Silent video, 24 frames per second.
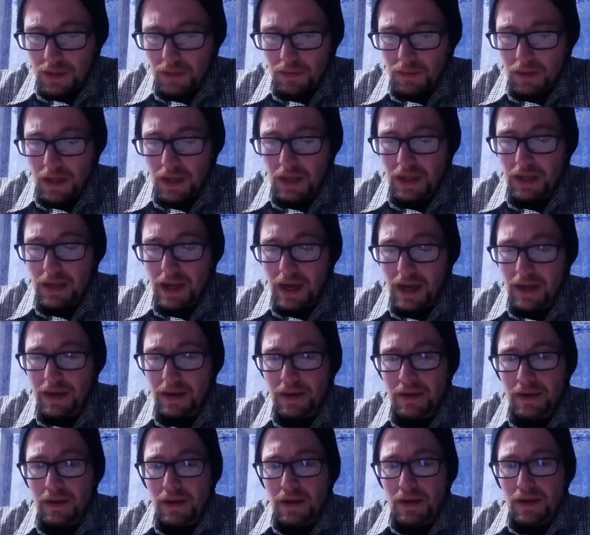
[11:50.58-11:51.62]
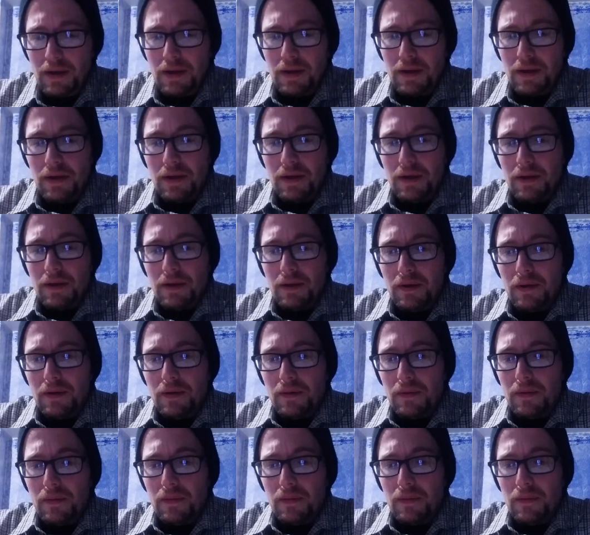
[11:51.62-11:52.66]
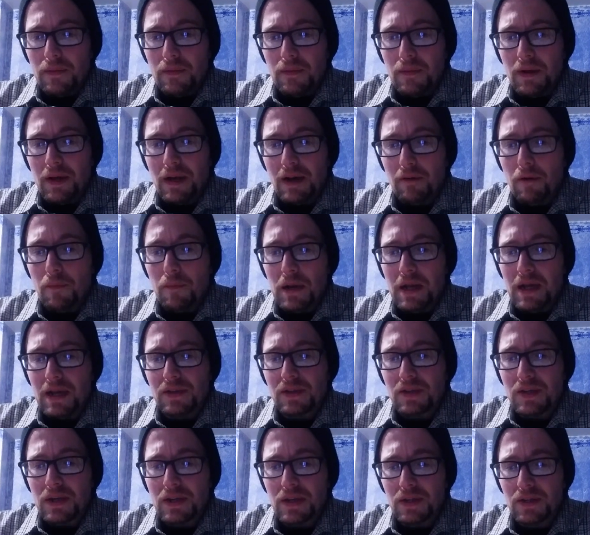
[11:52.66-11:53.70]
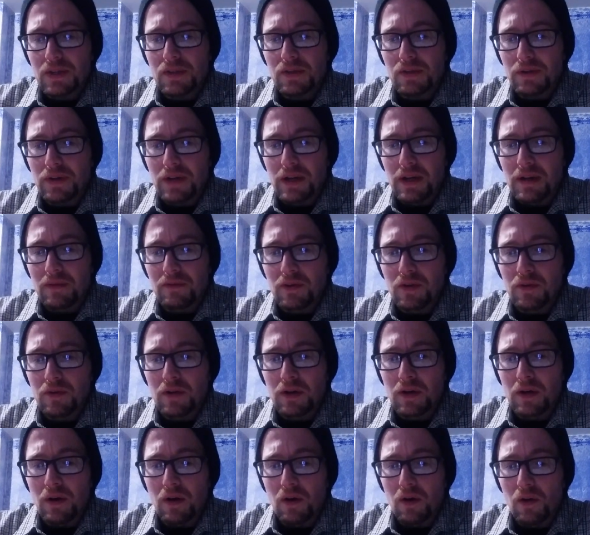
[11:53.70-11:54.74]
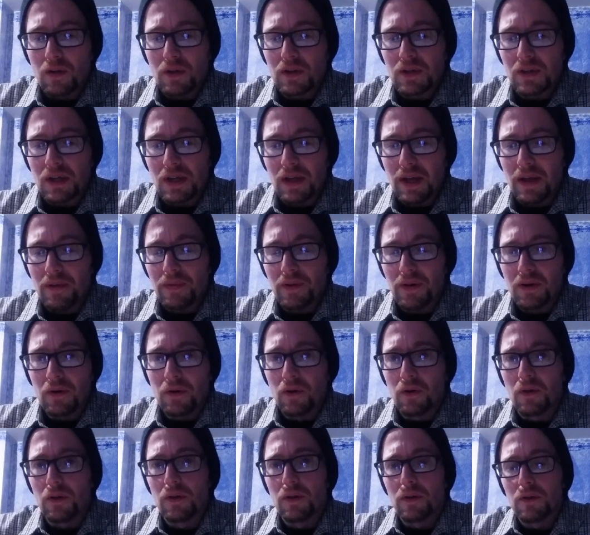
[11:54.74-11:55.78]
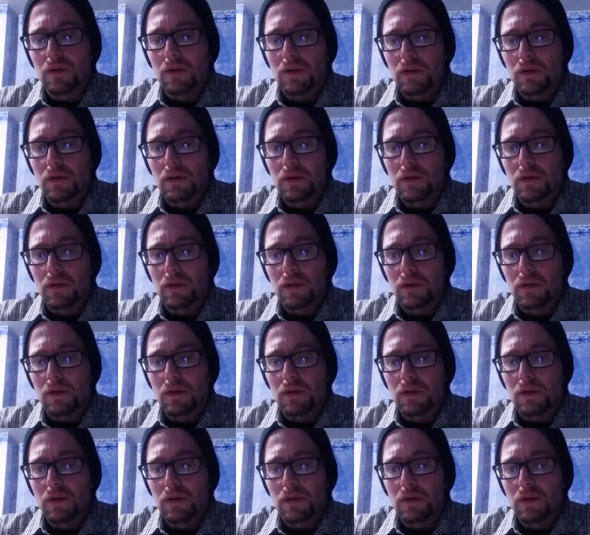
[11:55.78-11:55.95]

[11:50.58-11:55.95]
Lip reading: And yet, the government has a history of doing all these unethical,